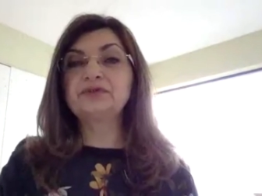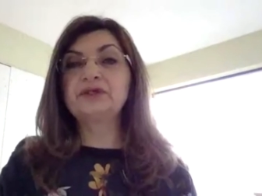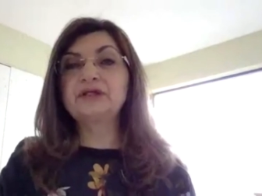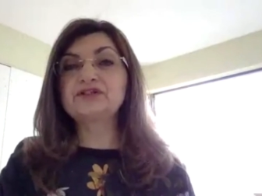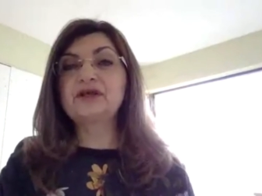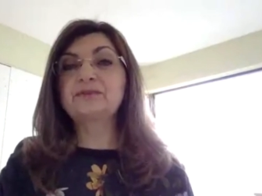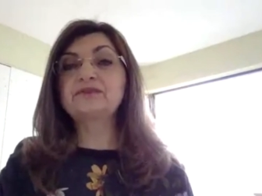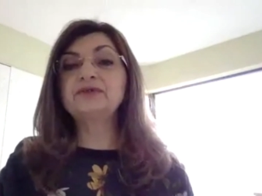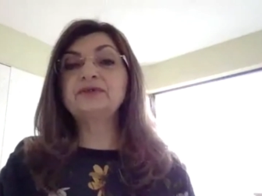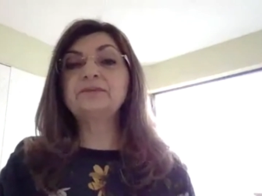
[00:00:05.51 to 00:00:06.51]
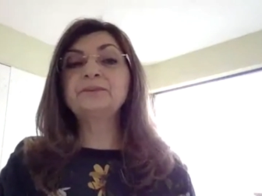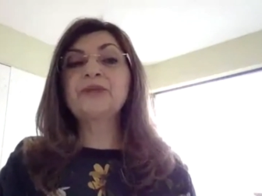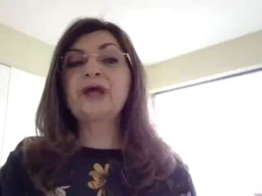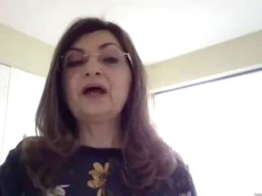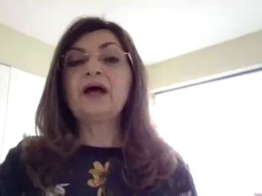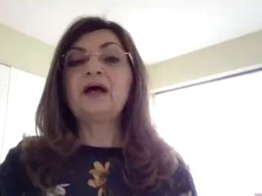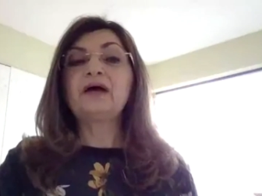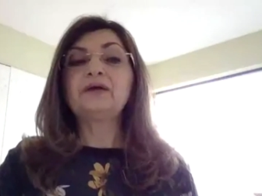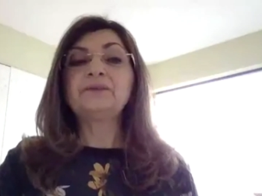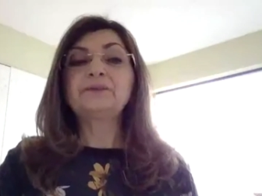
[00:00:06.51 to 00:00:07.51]
Montreal Chapter.
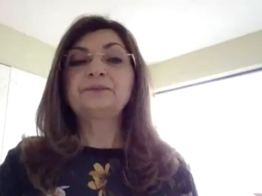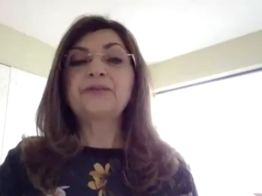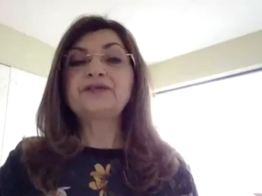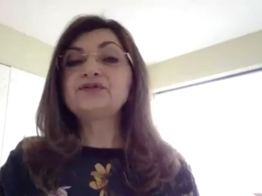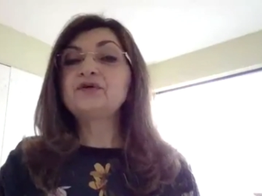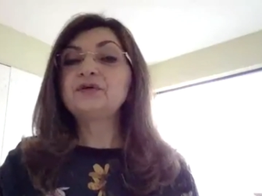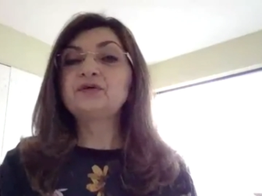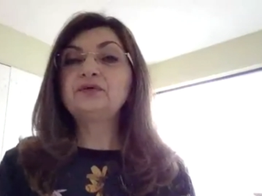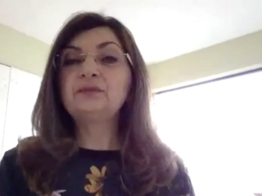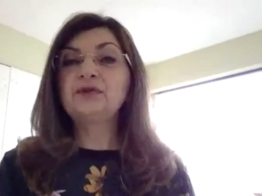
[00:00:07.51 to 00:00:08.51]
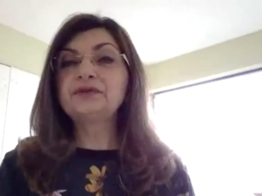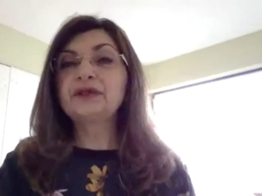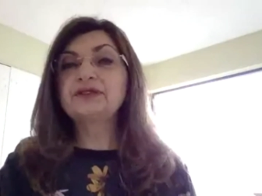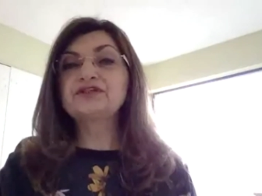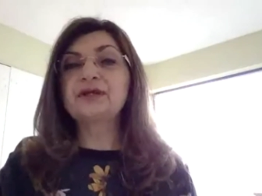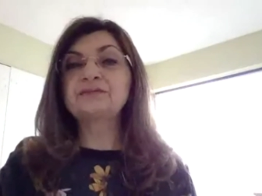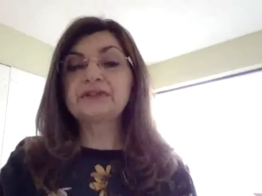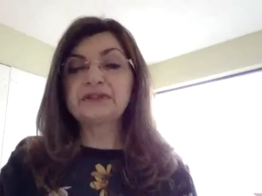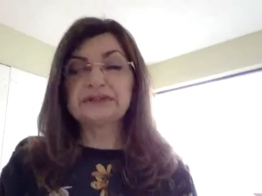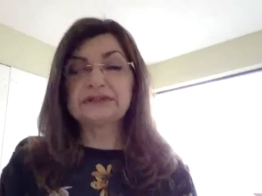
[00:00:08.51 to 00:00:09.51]
As you all know, the Montreal
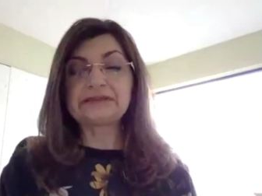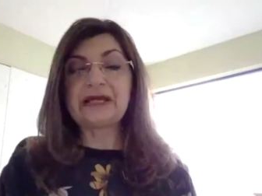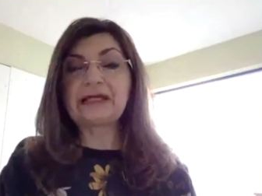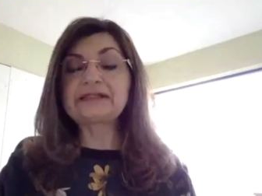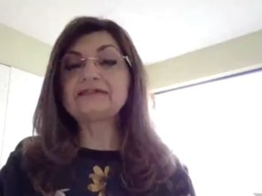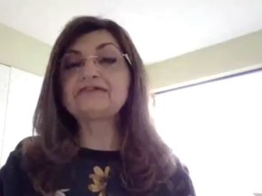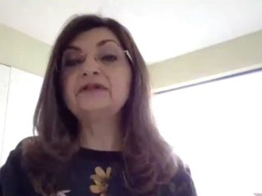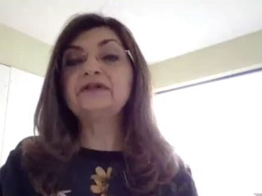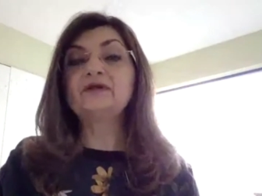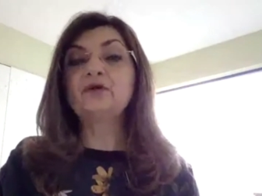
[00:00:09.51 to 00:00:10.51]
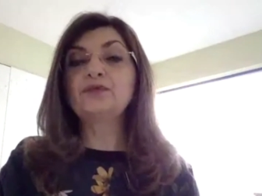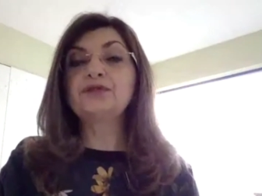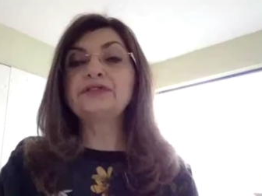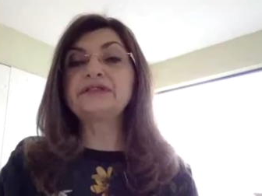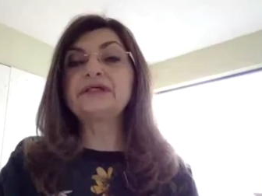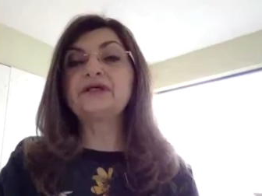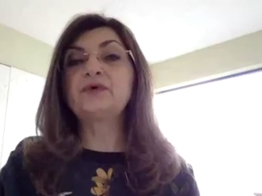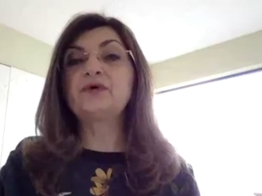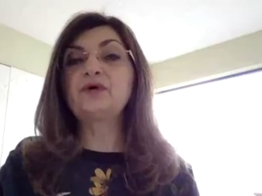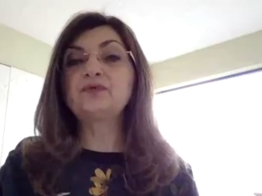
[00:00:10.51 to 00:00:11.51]
Chapter is active in the community
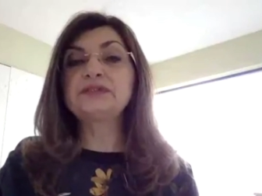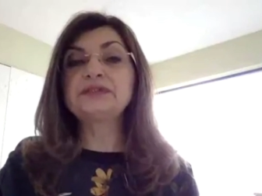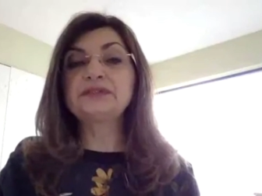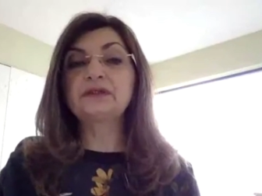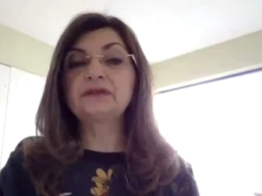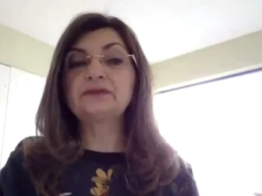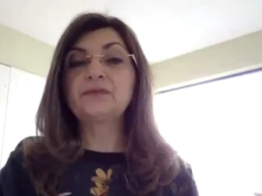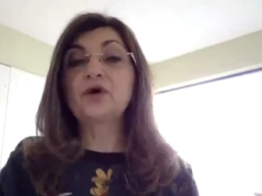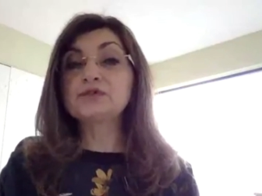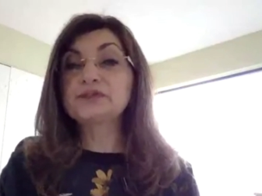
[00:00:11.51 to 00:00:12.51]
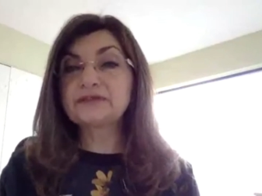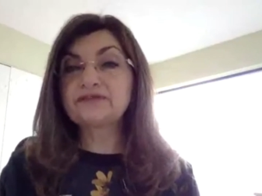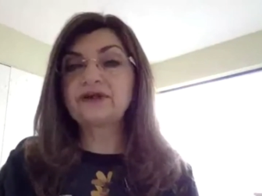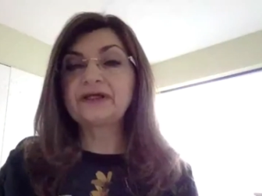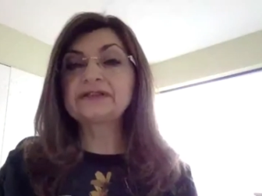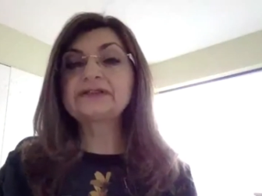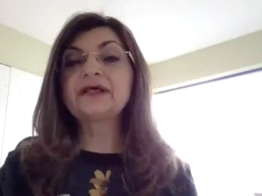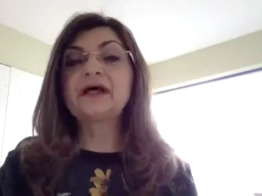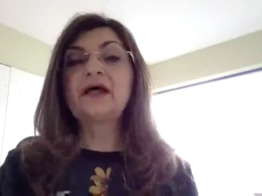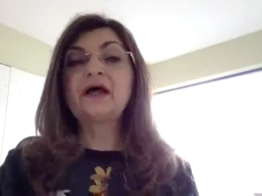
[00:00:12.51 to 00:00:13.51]
and we always host
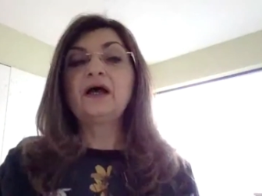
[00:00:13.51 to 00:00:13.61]
events.